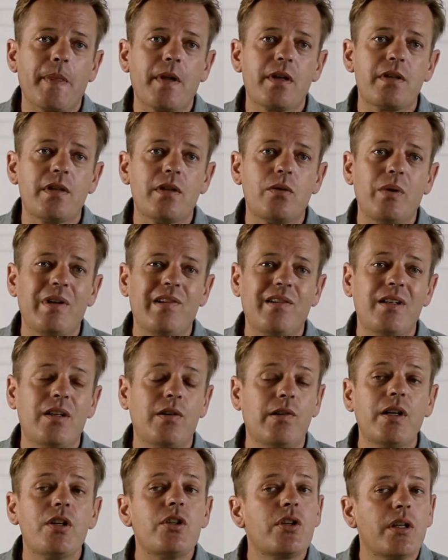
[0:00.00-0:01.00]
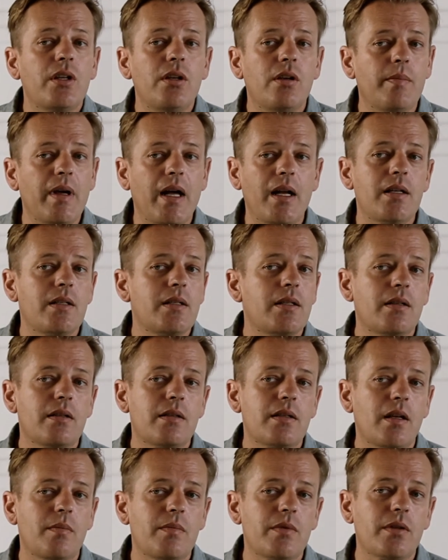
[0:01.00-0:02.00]
so that we are enriching humanity in
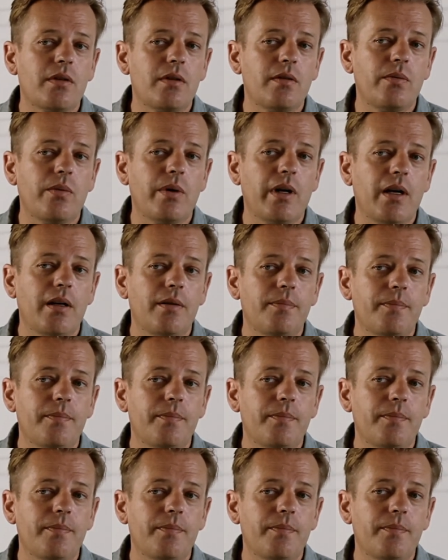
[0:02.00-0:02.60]
some sort of way.